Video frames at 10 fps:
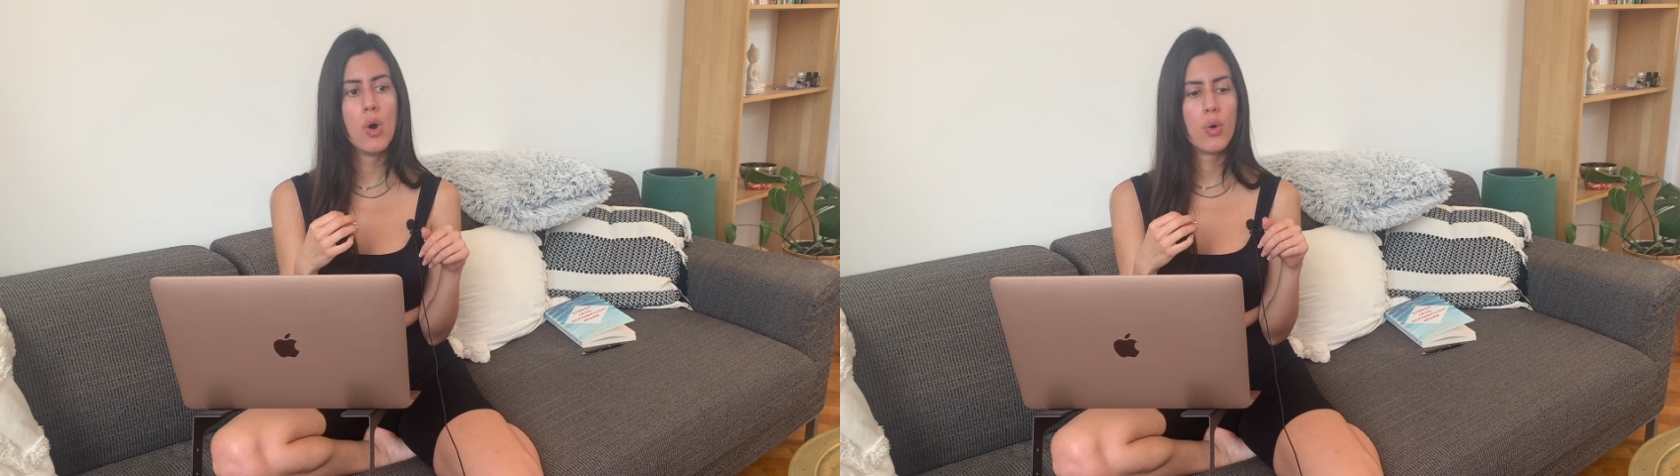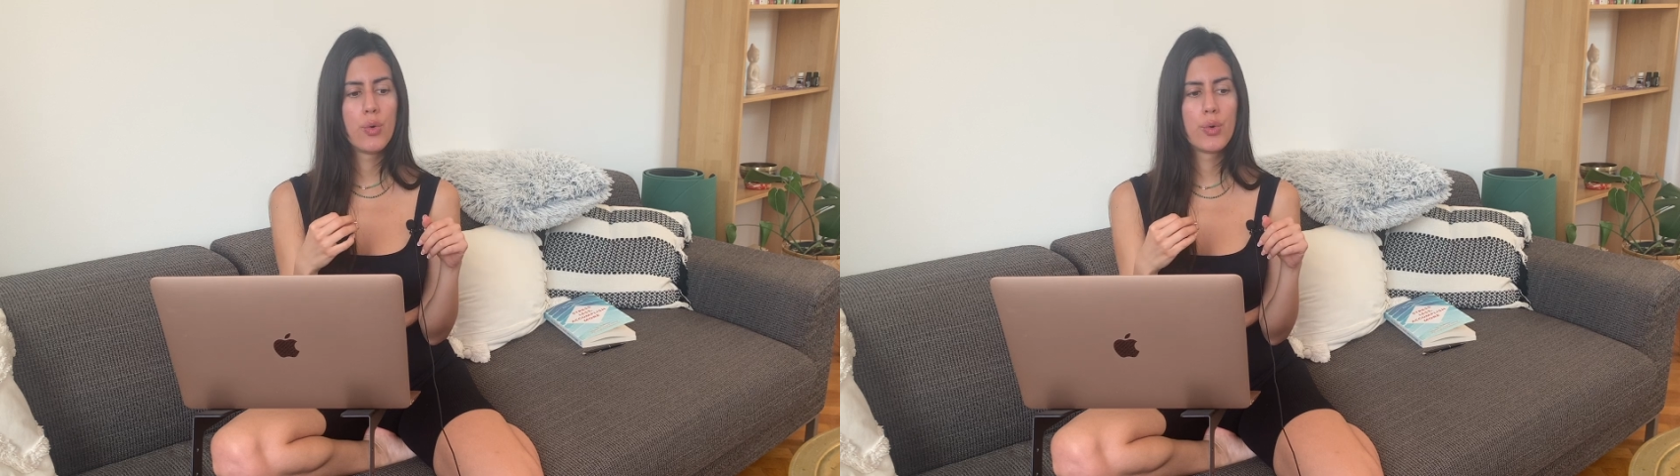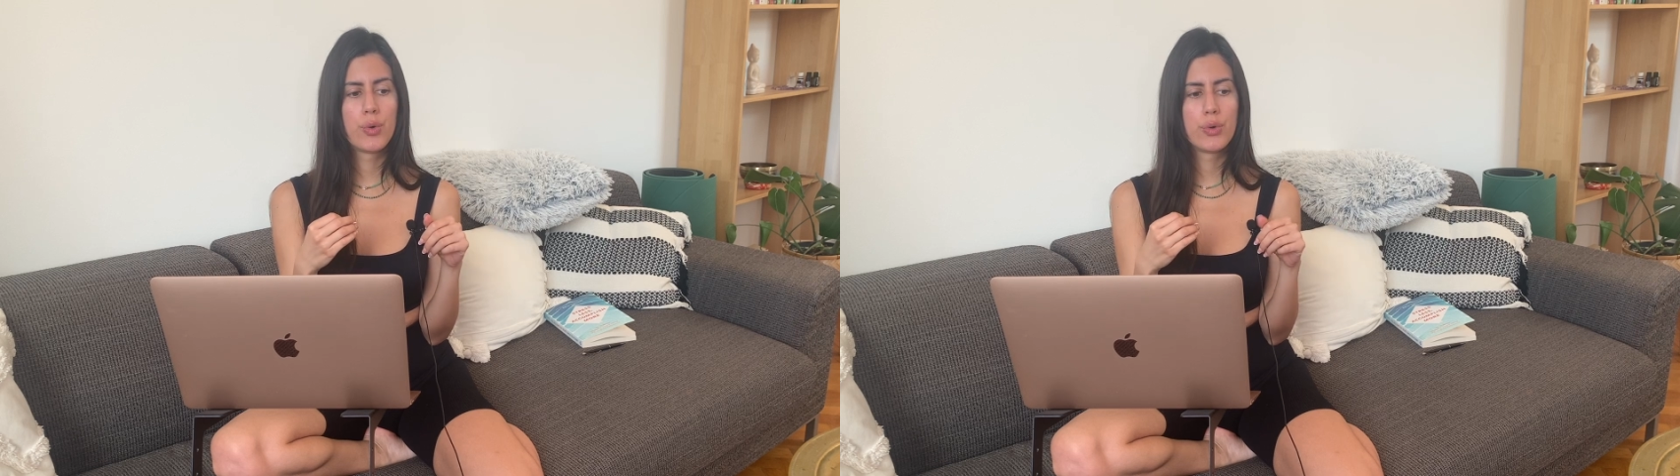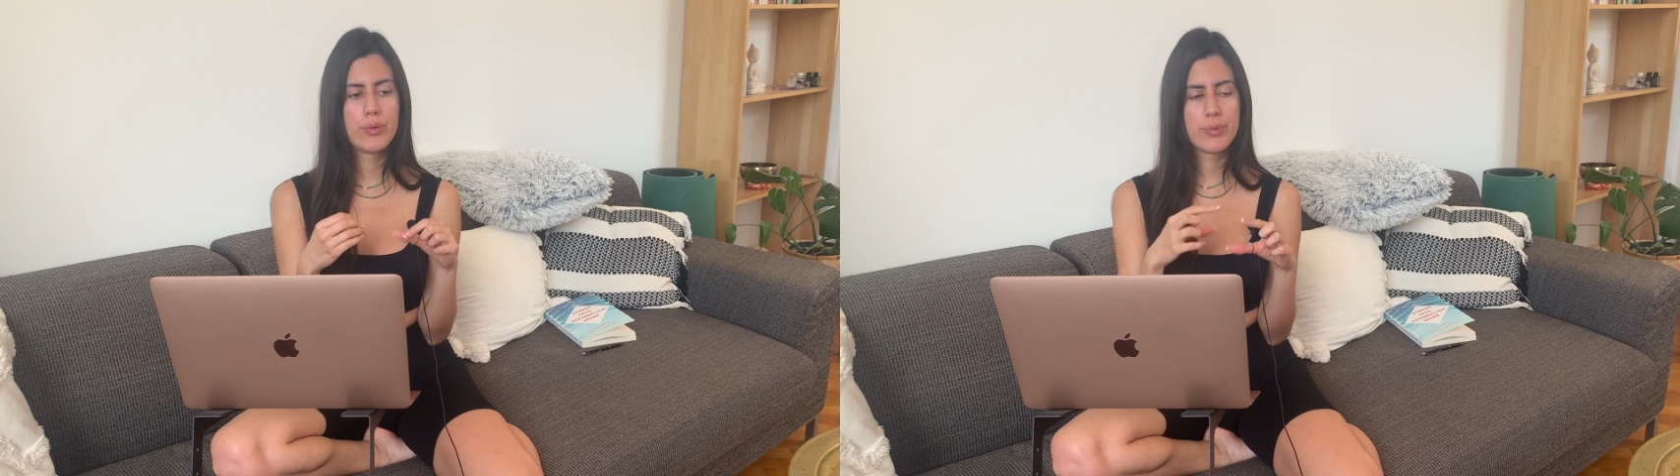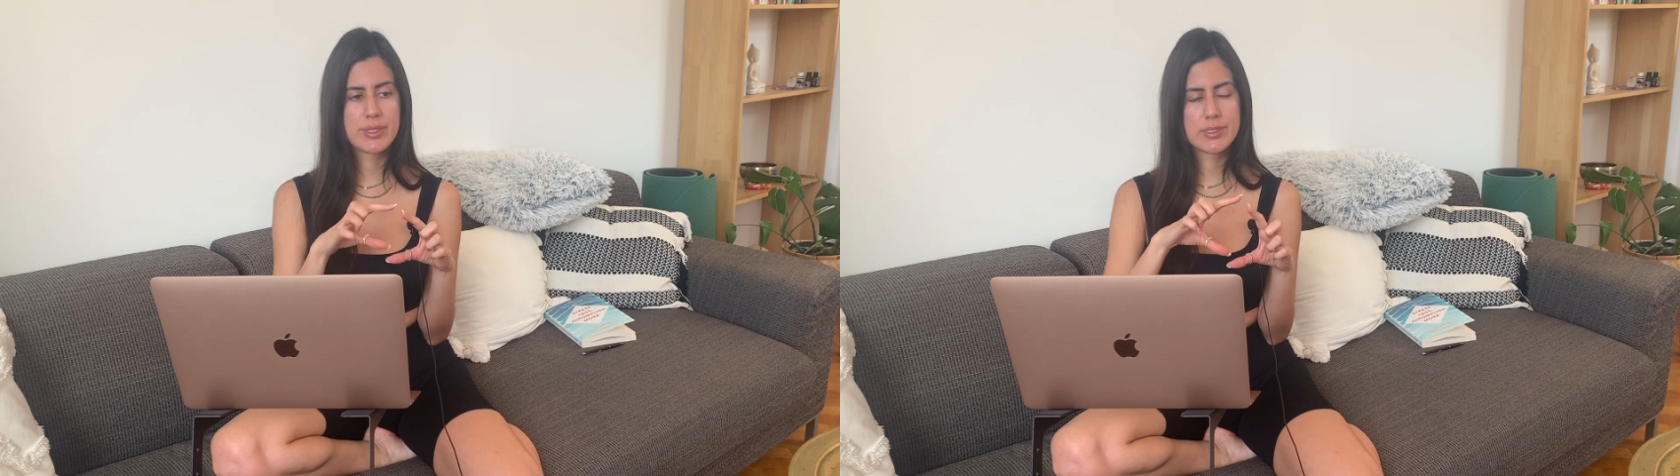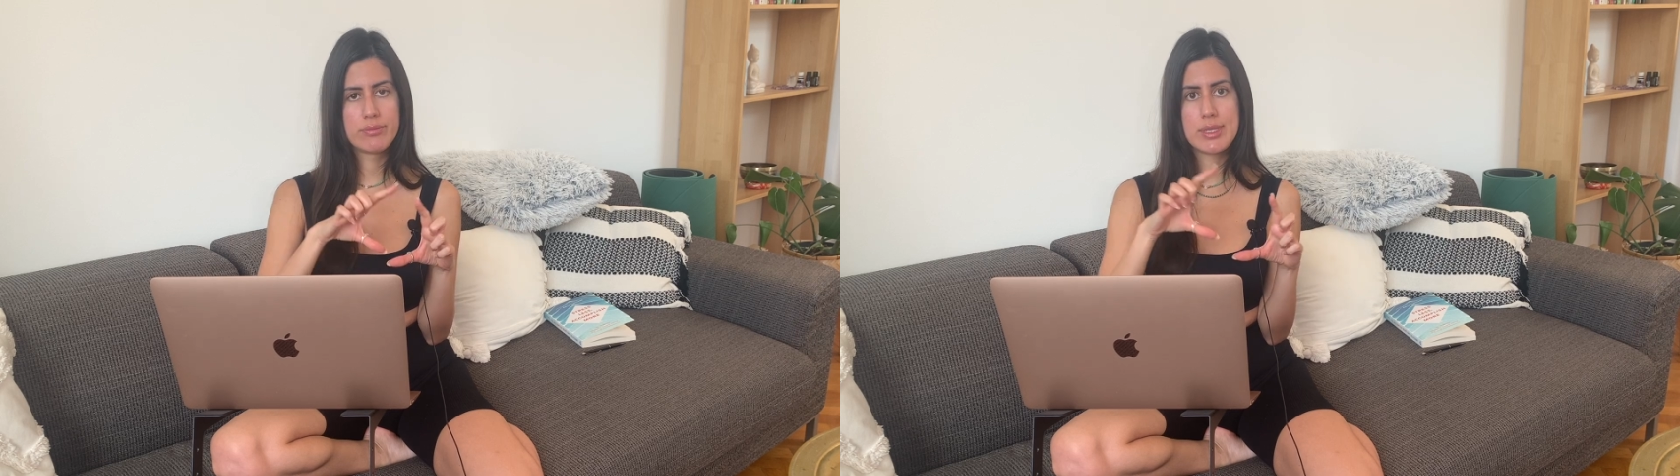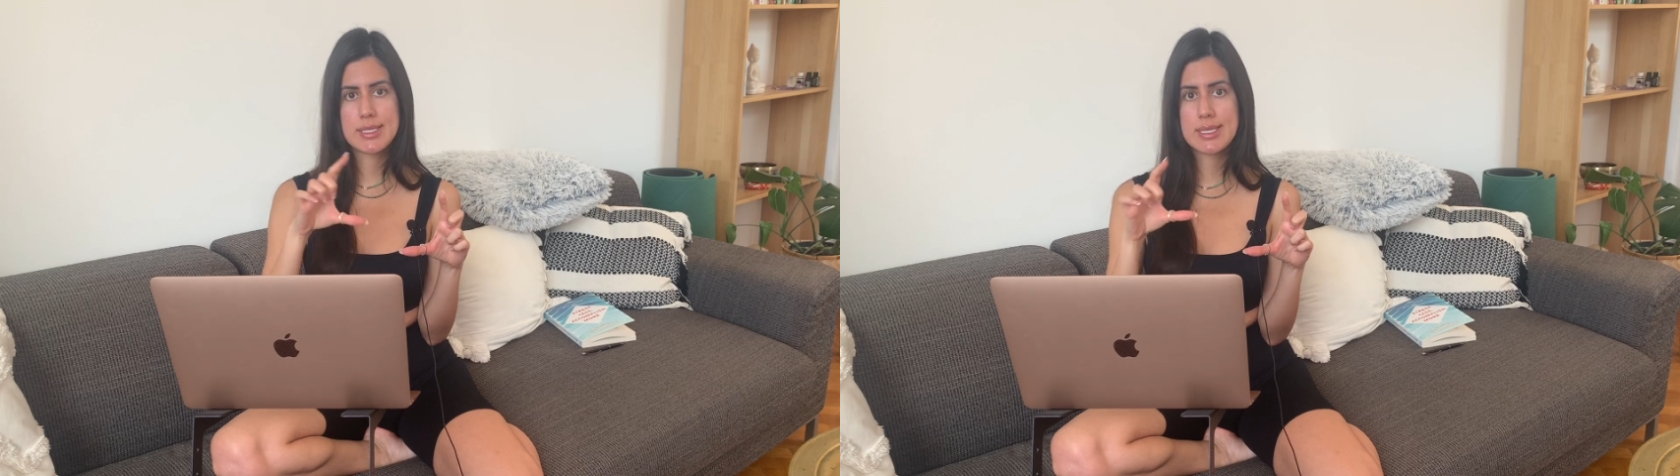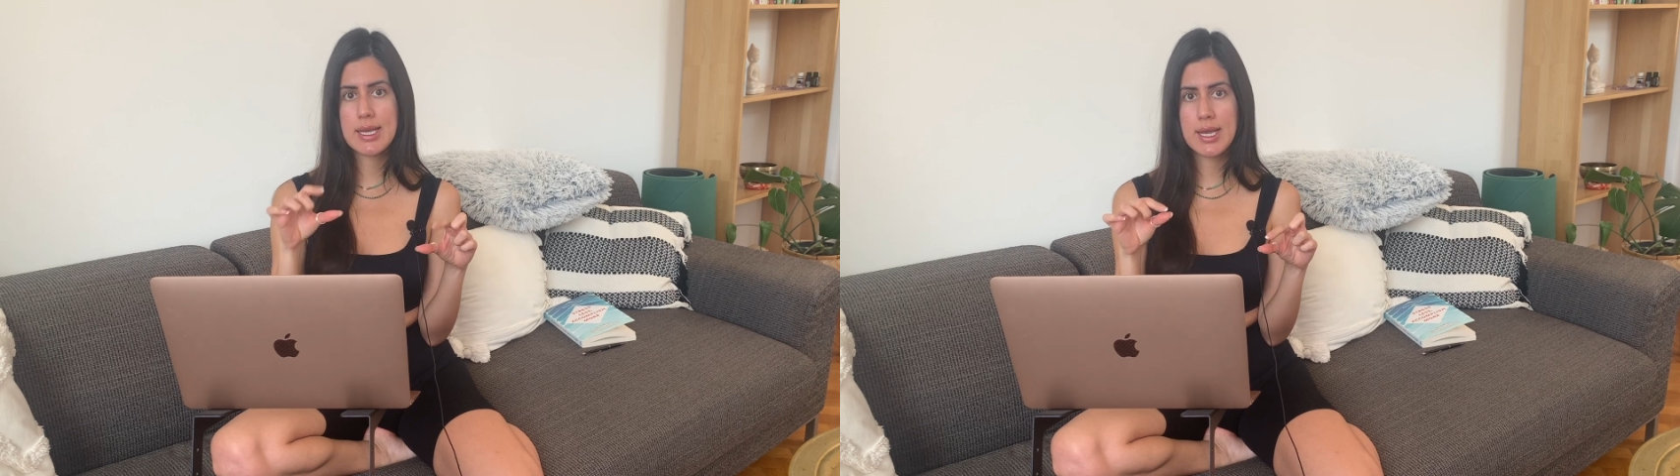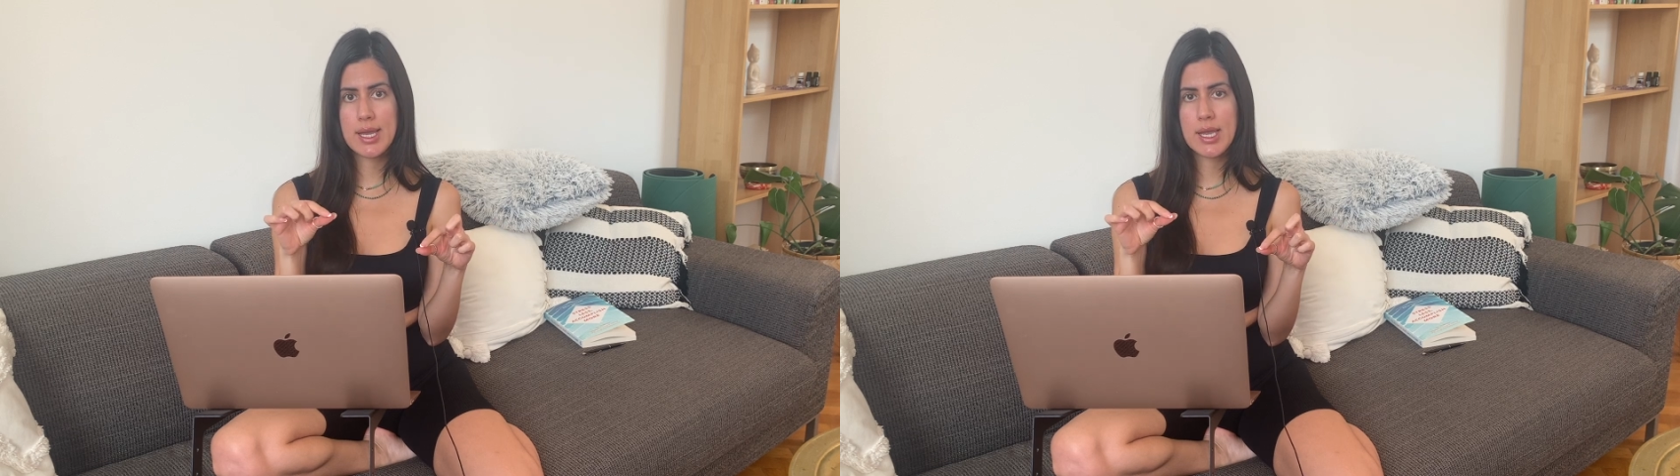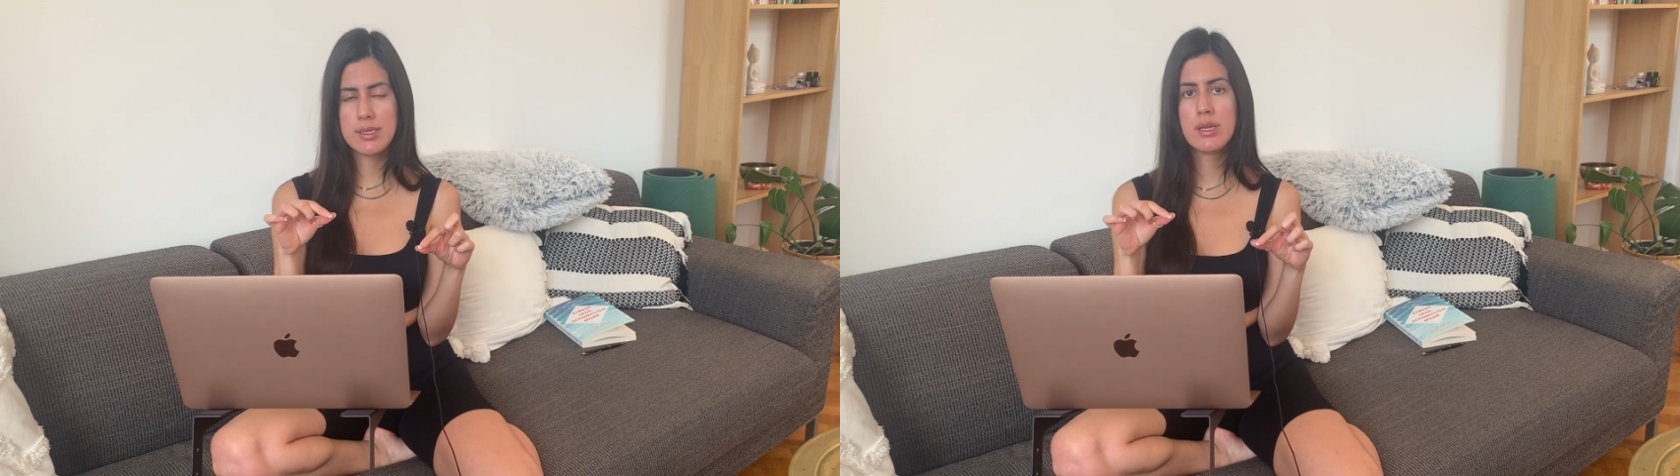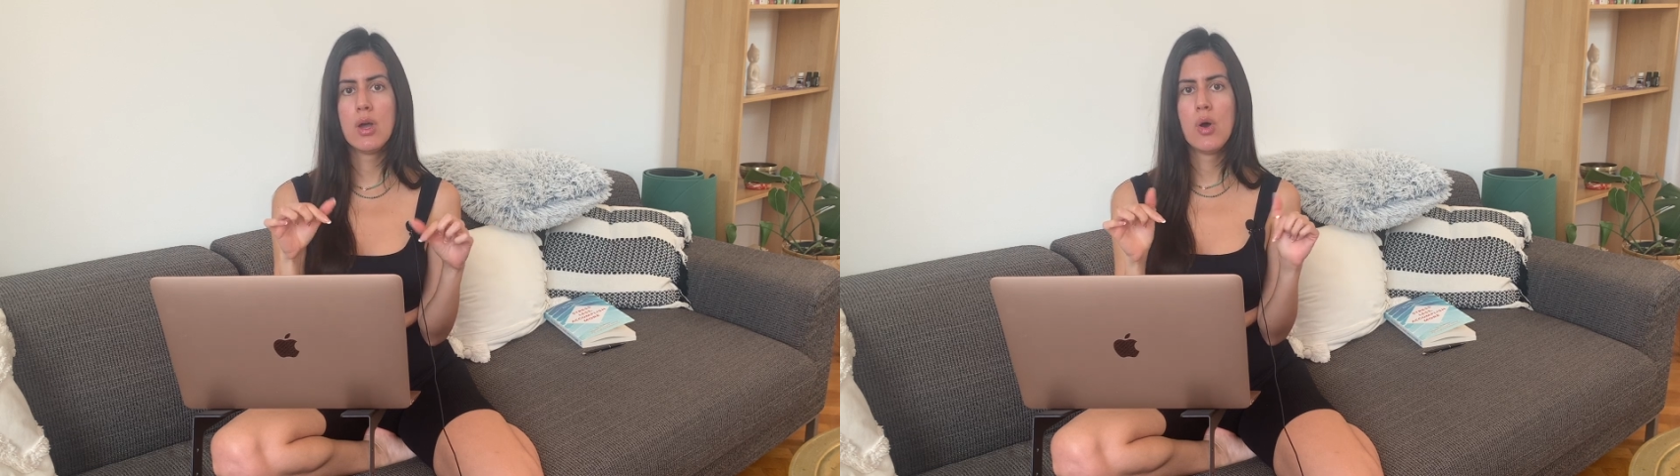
or with some design